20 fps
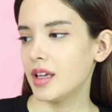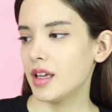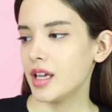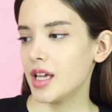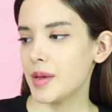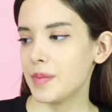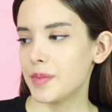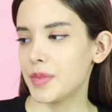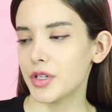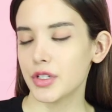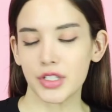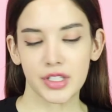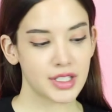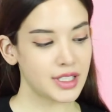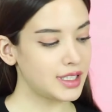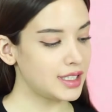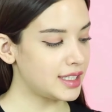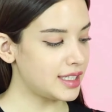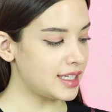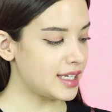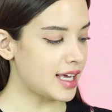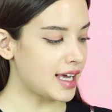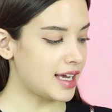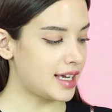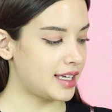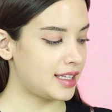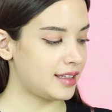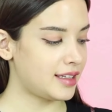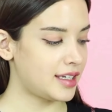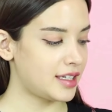And personally,
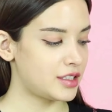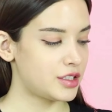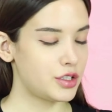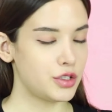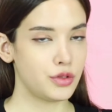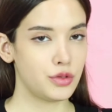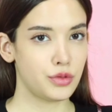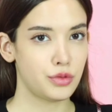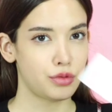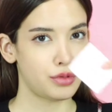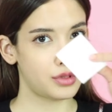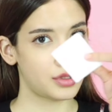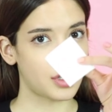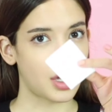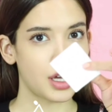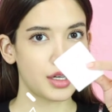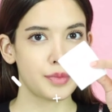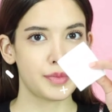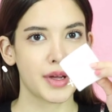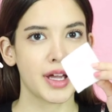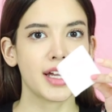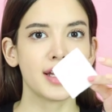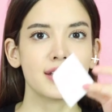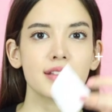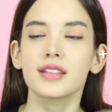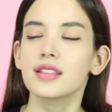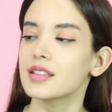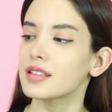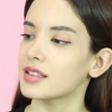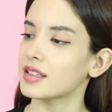I like to use cotton
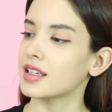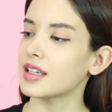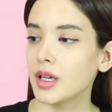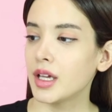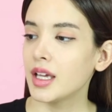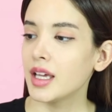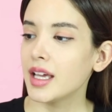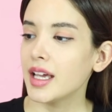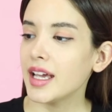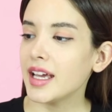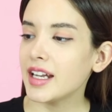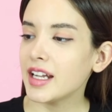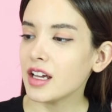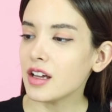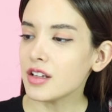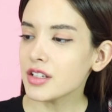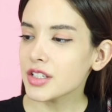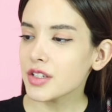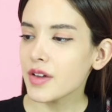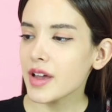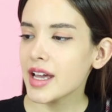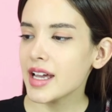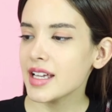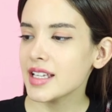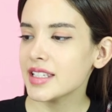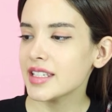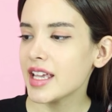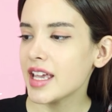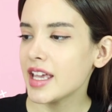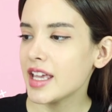pads. And it also
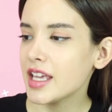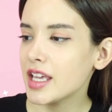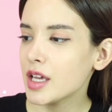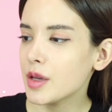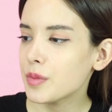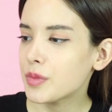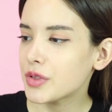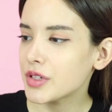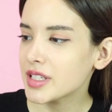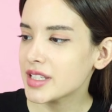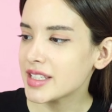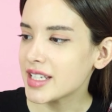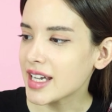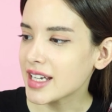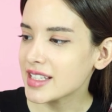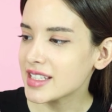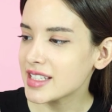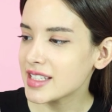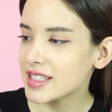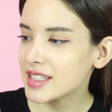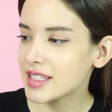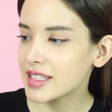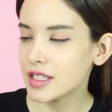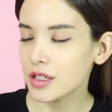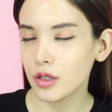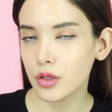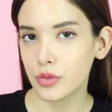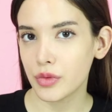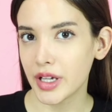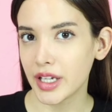has a protectant
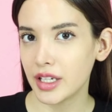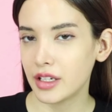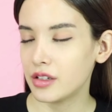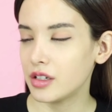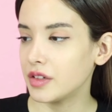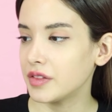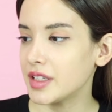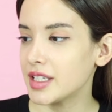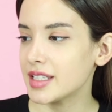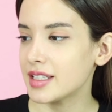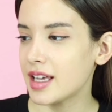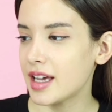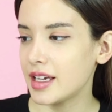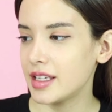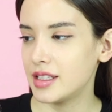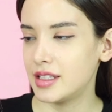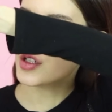seal right here on the side.